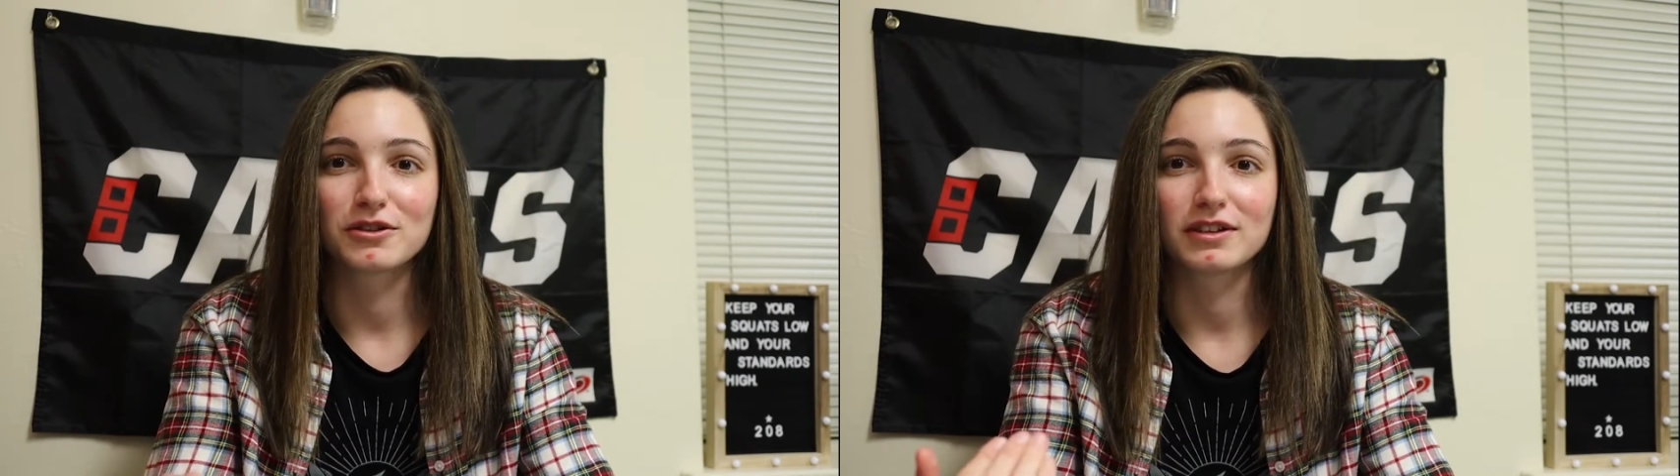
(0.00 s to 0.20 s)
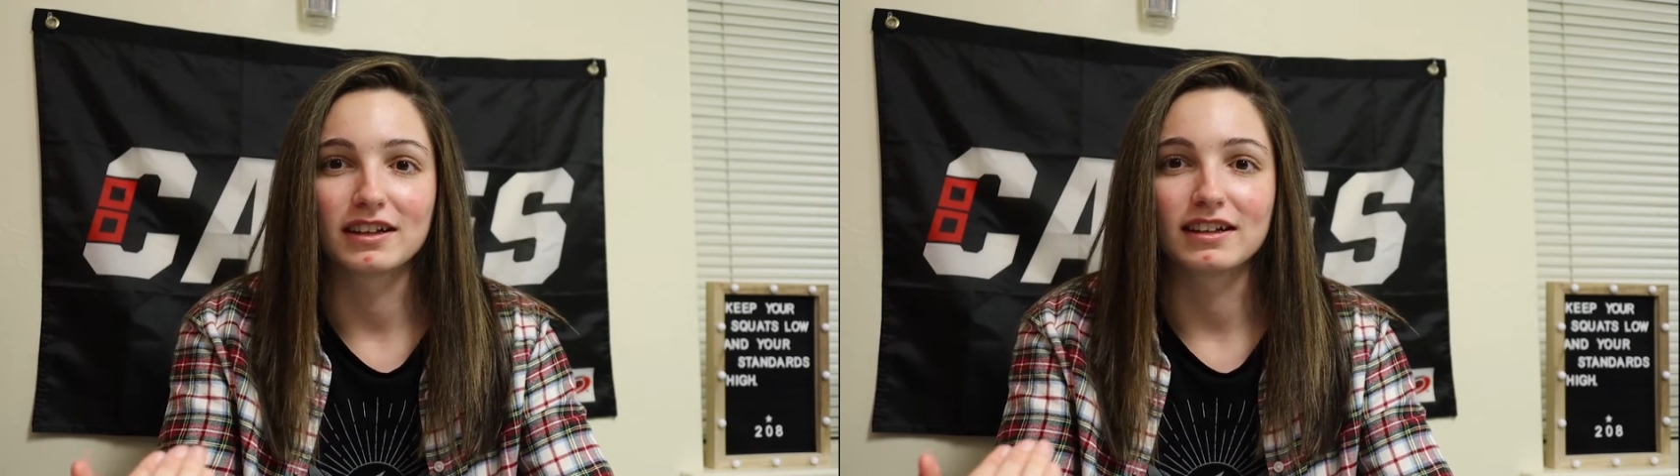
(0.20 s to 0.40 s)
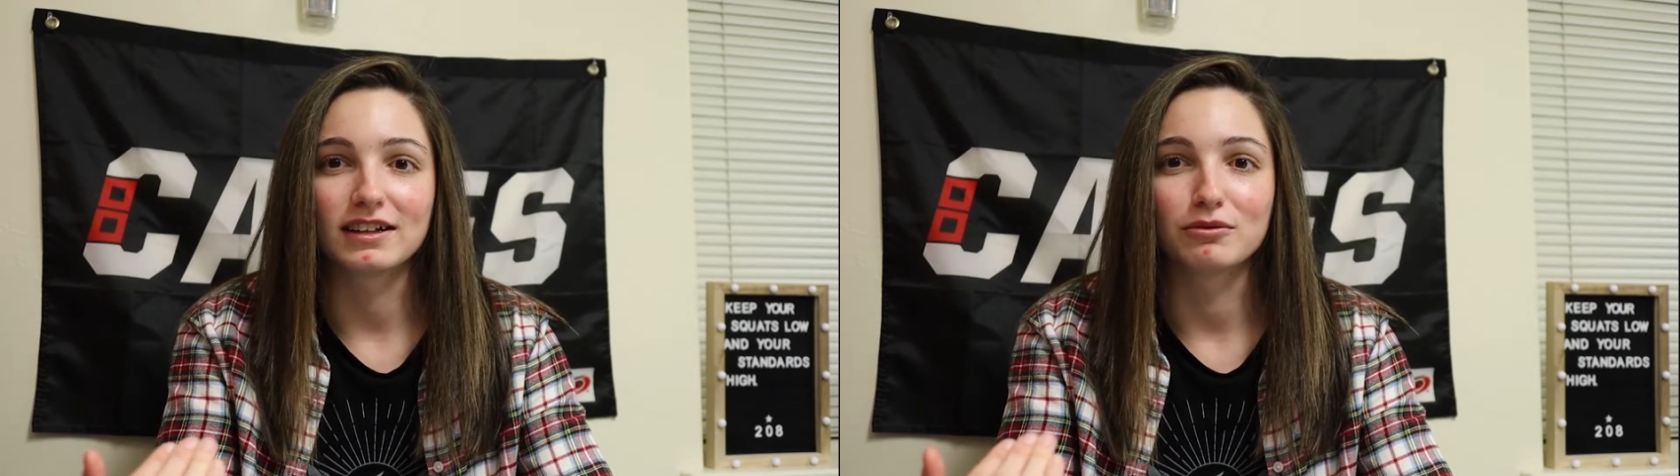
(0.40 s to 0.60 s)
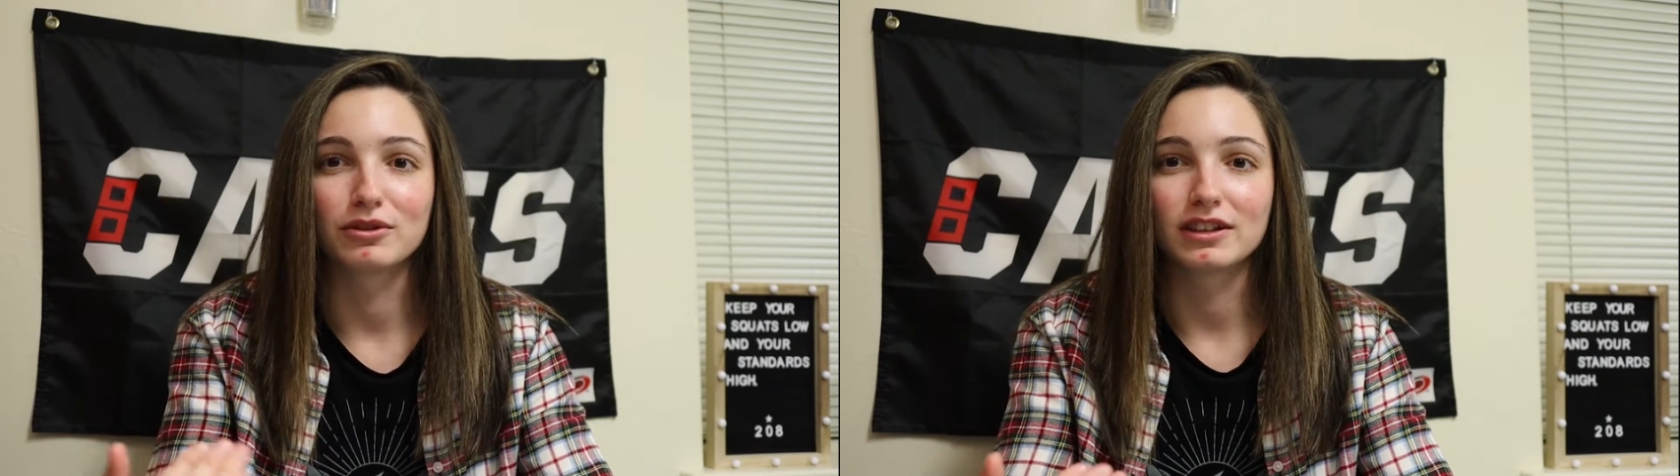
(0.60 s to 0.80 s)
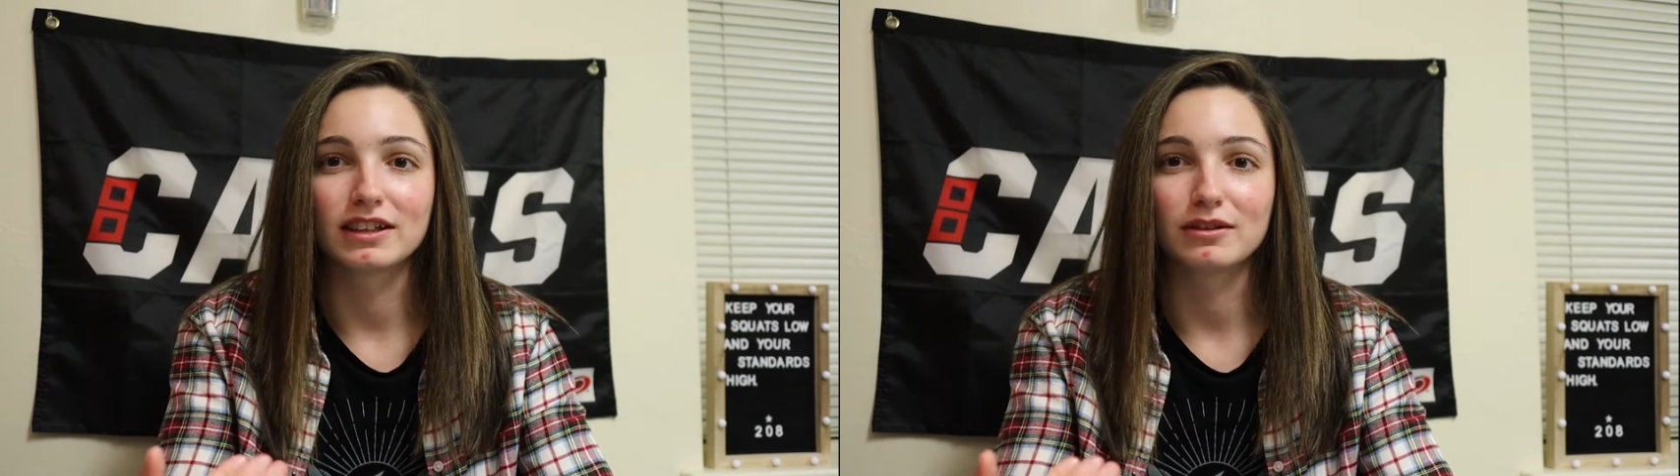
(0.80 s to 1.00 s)
or that like
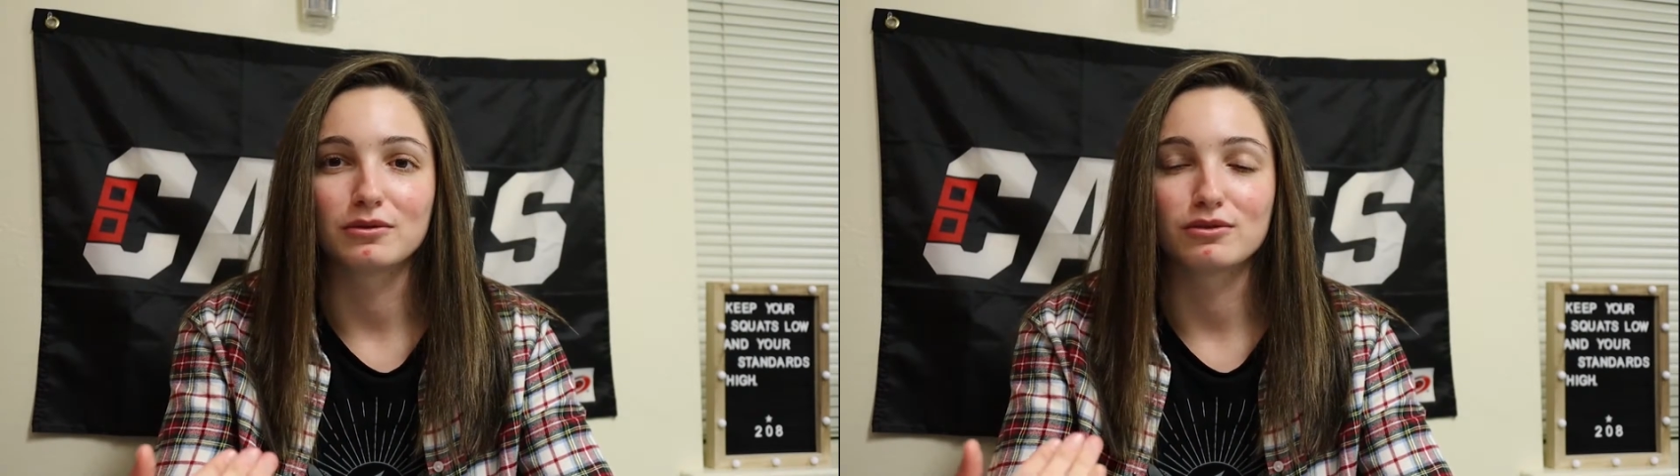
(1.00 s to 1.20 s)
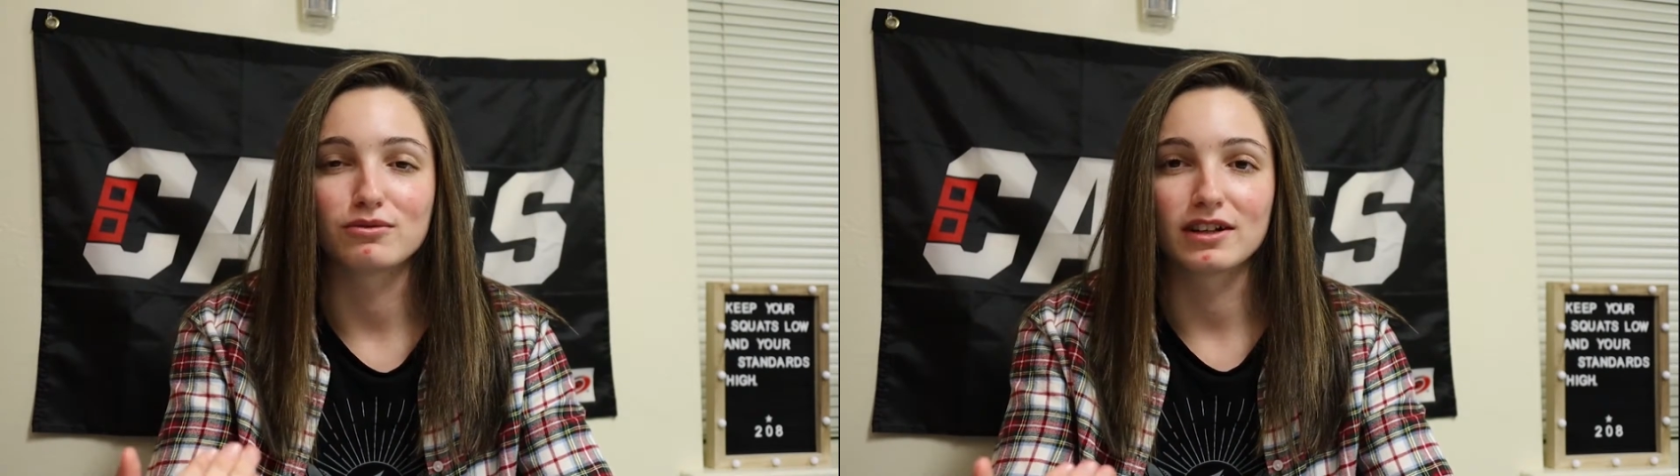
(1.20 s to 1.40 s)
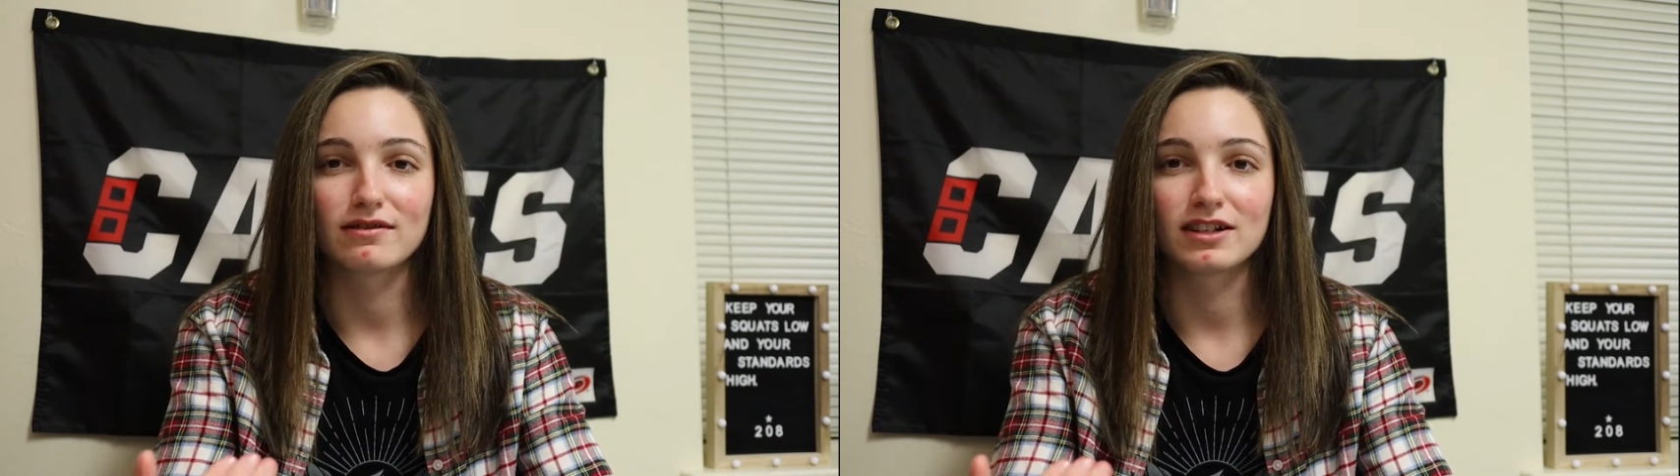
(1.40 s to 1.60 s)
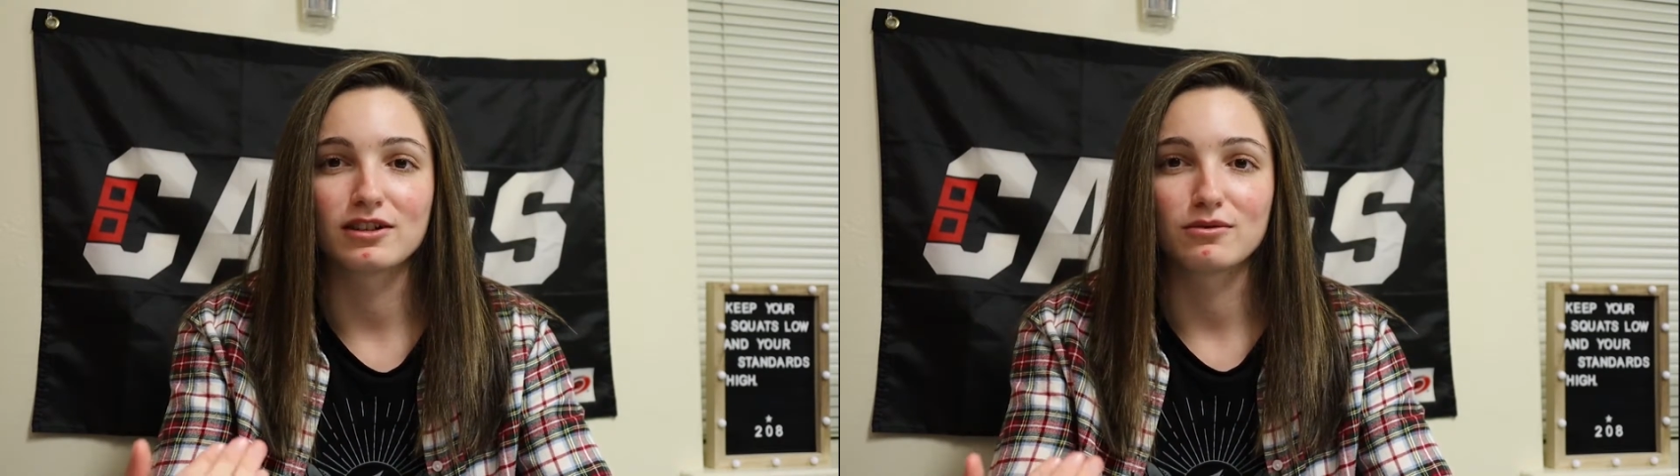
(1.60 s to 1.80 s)
really was relevant